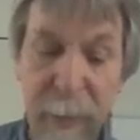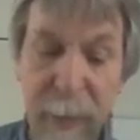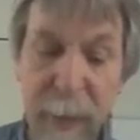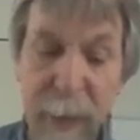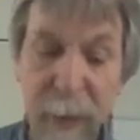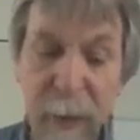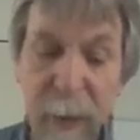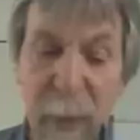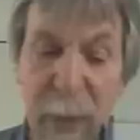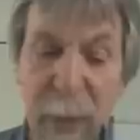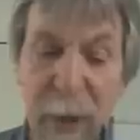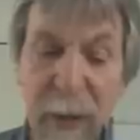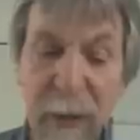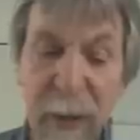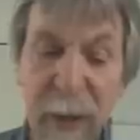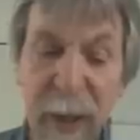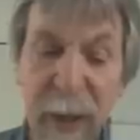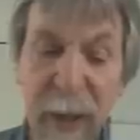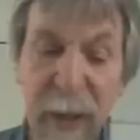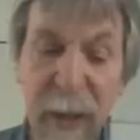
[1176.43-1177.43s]
So once
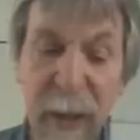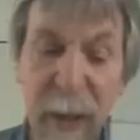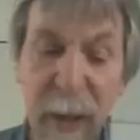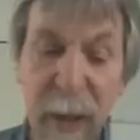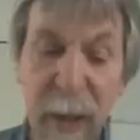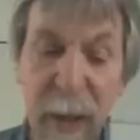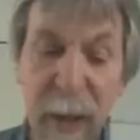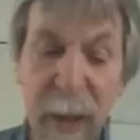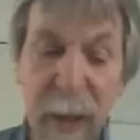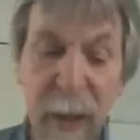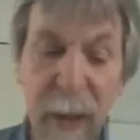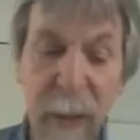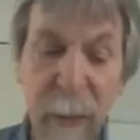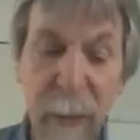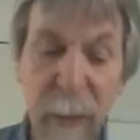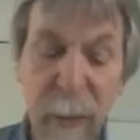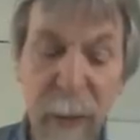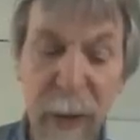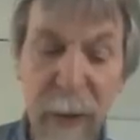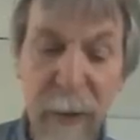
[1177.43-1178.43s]
again,
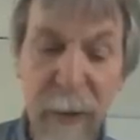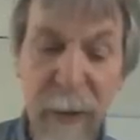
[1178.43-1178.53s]
FIT